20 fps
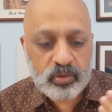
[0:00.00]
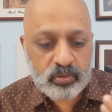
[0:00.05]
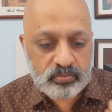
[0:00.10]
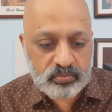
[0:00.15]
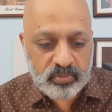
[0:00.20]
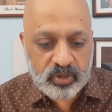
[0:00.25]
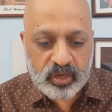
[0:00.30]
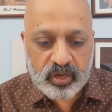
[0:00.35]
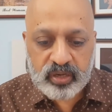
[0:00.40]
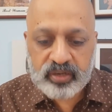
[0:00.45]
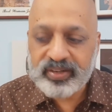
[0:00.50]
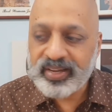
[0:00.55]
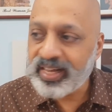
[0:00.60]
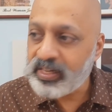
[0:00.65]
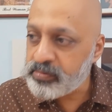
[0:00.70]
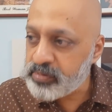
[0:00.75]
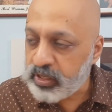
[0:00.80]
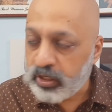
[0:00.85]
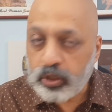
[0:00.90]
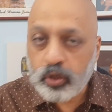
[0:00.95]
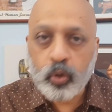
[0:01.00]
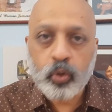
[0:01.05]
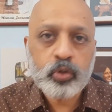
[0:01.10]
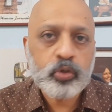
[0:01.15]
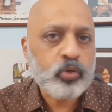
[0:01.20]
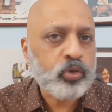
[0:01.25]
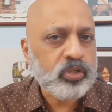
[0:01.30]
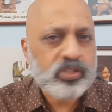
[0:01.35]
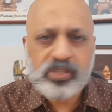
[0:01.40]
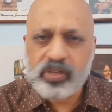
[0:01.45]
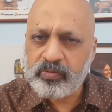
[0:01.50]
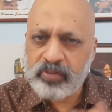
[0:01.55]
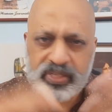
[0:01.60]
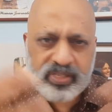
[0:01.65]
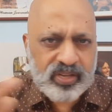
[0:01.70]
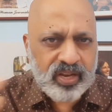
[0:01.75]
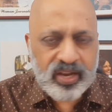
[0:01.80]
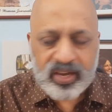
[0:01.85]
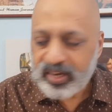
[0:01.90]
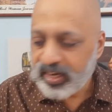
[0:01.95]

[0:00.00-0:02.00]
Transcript: know, it helps in door-to-door service.